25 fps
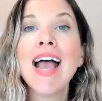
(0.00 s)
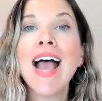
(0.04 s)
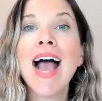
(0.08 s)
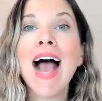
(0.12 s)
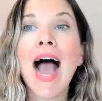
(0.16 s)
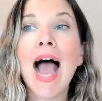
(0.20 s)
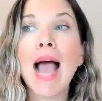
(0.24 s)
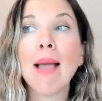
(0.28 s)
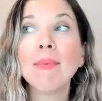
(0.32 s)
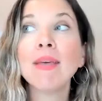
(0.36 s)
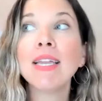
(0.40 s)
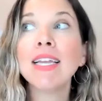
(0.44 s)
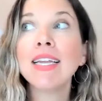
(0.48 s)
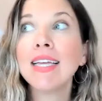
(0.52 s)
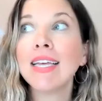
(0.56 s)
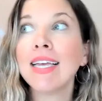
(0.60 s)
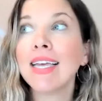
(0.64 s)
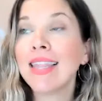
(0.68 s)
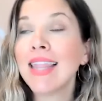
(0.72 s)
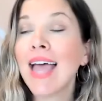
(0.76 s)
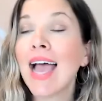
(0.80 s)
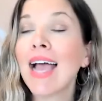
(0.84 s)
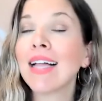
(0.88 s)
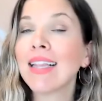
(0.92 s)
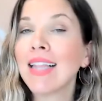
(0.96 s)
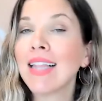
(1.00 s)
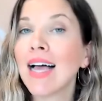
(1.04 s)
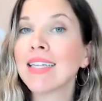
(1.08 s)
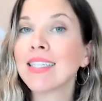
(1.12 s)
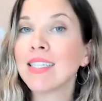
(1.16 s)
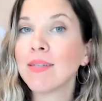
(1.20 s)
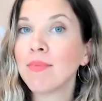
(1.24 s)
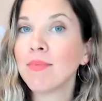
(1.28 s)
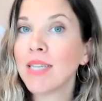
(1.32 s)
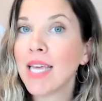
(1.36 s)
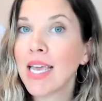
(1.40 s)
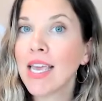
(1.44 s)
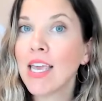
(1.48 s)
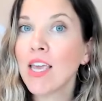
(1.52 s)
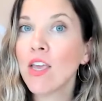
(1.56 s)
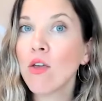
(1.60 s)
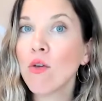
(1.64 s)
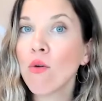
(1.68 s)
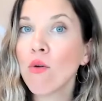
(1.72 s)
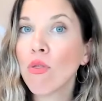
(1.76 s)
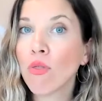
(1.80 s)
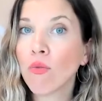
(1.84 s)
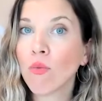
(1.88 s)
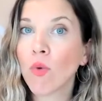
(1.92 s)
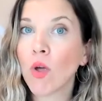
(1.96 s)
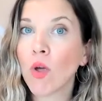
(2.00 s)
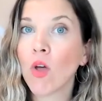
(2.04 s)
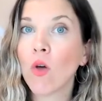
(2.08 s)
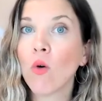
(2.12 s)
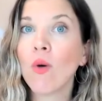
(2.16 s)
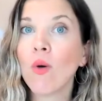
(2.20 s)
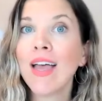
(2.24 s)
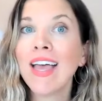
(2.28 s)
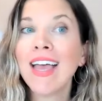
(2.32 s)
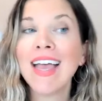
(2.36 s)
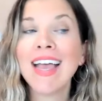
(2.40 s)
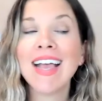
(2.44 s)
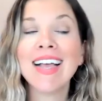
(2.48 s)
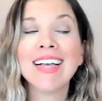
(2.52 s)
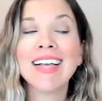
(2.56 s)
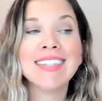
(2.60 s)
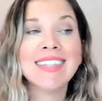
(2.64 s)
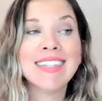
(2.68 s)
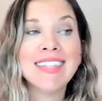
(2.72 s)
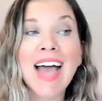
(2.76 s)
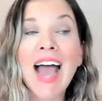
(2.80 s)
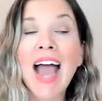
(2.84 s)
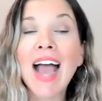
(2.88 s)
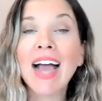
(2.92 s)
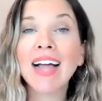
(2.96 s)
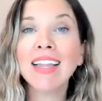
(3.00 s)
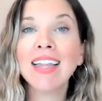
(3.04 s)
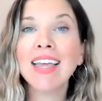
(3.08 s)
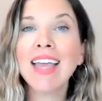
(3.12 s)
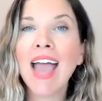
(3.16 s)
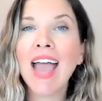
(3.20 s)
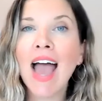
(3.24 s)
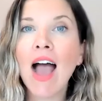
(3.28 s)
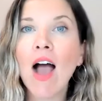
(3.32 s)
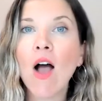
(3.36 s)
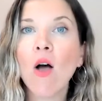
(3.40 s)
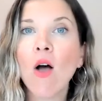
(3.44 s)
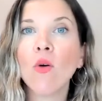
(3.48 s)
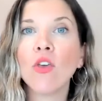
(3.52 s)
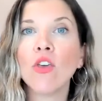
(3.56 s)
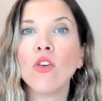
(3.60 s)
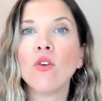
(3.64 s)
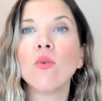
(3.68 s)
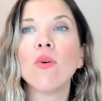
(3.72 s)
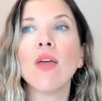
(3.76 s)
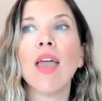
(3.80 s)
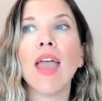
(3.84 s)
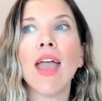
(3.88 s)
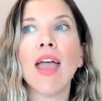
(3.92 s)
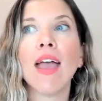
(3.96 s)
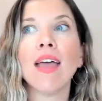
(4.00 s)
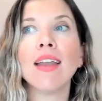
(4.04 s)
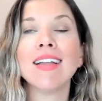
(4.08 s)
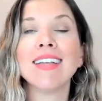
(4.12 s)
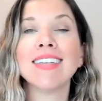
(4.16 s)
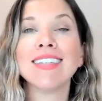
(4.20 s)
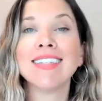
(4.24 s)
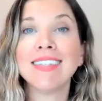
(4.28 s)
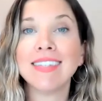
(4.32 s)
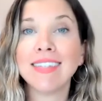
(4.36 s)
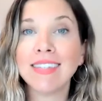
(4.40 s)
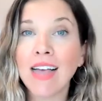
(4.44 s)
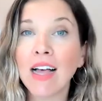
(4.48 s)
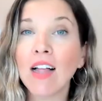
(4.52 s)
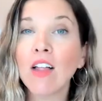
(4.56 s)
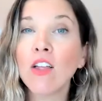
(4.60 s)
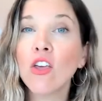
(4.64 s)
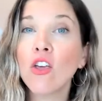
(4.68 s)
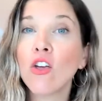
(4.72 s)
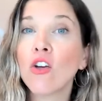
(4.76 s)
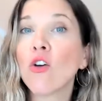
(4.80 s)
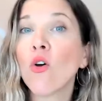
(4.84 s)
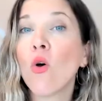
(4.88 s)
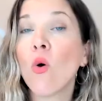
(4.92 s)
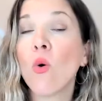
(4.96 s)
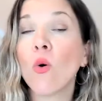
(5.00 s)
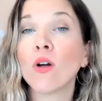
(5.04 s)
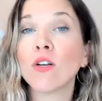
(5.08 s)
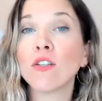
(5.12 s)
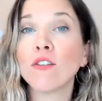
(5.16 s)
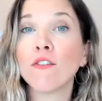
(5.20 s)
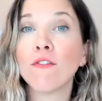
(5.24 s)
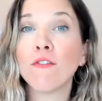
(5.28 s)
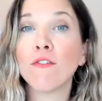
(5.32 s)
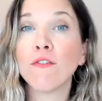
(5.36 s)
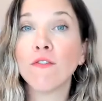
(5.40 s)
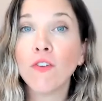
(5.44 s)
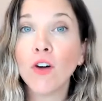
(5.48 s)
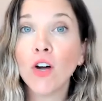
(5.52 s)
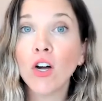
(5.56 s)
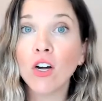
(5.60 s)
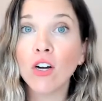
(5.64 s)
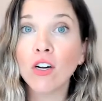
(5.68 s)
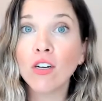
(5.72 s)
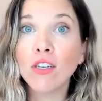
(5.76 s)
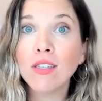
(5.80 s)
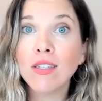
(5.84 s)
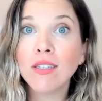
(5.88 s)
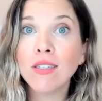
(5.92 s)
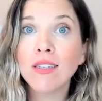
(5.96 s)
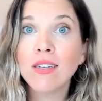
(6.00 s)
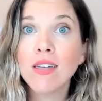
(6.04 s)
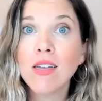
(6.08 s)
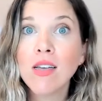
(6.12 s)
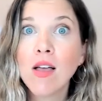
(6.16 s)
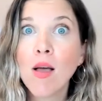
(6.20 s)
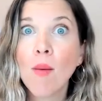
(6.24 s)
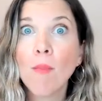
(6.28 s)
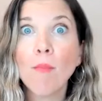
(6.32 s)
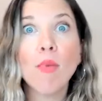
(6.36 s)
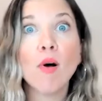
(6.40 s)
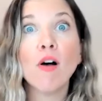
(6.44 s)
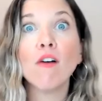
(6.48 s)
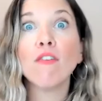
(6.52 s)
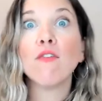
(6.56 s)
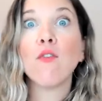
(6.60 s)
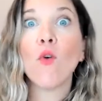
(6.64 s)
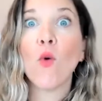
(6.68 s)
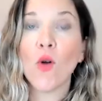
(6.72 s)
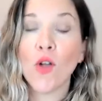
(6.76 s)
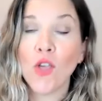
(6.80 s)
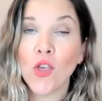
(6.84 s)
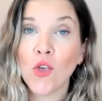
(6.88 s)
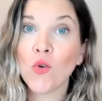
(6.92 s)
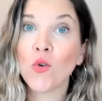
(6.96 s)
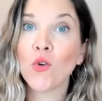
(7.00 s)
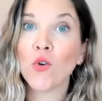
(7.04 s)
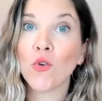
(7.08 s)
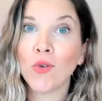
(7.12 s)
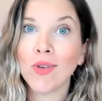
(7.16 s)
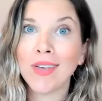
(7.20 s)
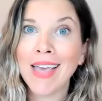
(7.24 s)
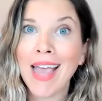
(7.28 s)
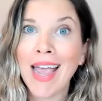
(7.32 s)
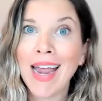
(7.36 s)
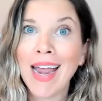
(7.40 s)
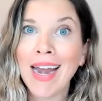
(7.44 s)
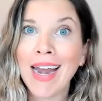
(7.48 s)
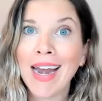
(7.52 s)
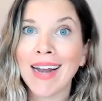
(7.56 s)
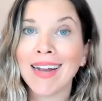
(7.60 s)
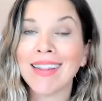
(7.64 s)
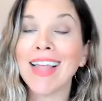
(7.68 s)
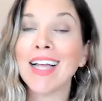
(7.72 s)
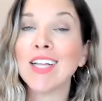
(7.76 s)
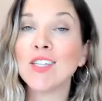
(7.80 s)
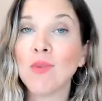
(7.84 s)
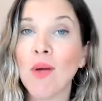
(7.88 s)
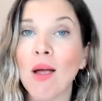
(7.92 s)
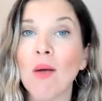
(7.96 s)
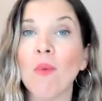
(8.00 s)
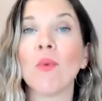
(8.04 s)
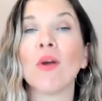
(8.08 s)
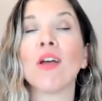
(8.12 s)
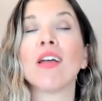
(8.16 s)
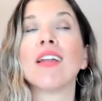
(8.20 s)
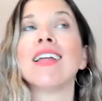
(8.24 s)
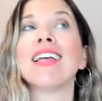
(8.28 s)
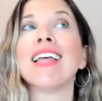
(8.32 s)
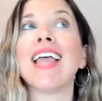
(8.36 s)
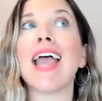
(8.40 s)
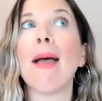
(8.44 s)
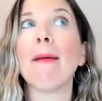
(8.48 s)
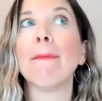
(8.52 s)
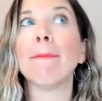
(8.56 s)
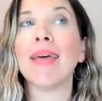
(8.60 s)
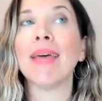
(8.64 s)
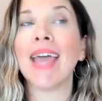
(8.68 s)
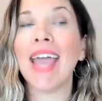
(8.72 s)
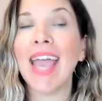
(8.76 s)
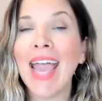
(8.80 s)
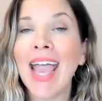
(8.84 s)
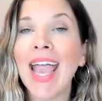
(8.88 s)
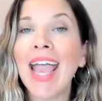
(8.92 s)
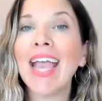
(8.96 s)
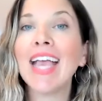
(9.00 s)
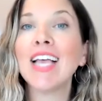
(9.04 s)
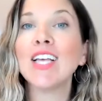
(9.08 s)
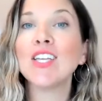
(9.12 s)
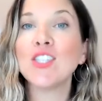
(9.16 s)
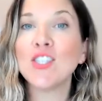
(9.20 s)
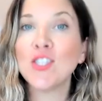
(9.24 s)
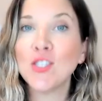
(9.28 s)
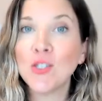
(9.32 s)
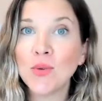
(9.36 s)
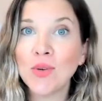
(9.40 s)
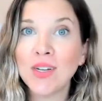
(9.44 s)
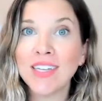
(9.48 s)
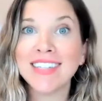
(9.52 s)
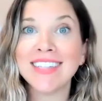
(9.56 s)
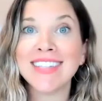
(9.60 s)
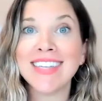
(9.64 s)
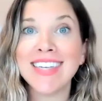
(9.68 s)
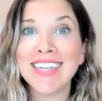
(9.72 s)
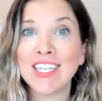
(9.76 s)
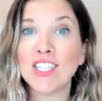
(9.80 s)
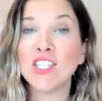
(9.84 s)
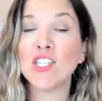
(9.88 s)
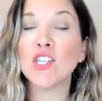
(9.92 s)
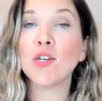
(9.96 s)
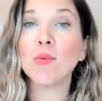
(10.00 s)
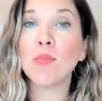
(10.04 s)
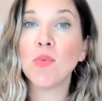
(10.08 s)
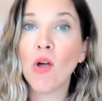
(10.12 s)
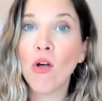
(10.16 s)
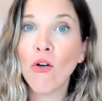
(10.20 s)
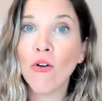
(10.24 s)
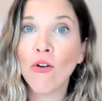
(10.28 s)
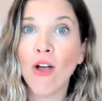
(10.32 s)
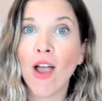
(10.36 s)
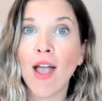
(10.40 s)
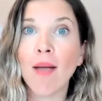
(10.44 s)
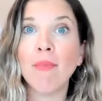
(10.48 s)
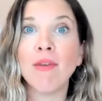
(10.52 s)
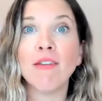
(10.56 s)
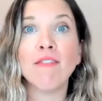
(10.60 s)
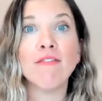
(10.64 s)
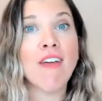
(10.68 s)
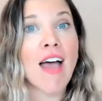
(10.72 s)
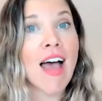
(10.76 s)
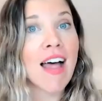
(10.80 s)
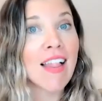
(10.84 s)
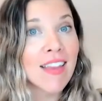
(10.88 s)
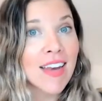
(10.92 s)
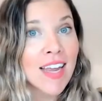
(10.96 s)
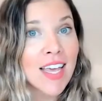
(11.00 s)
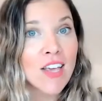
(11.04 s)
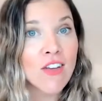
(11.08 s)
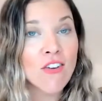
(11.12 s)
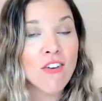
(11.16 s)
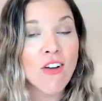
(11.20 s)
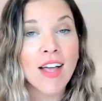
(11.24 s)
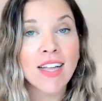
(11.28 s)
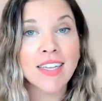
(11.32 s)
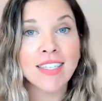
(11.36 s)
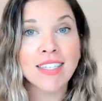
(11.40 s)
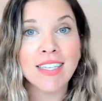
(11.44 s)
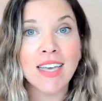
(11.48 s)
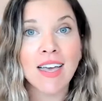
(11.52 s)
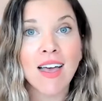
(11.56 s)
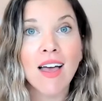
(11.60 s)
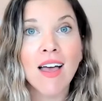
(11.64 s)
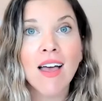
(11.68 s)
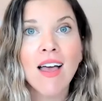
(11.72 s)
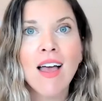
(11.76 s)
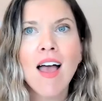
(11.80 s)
In that class, I'm taking you through exactly how you can sell your course first before you create it. That's right. We're going to get paying students into your program and validate your idea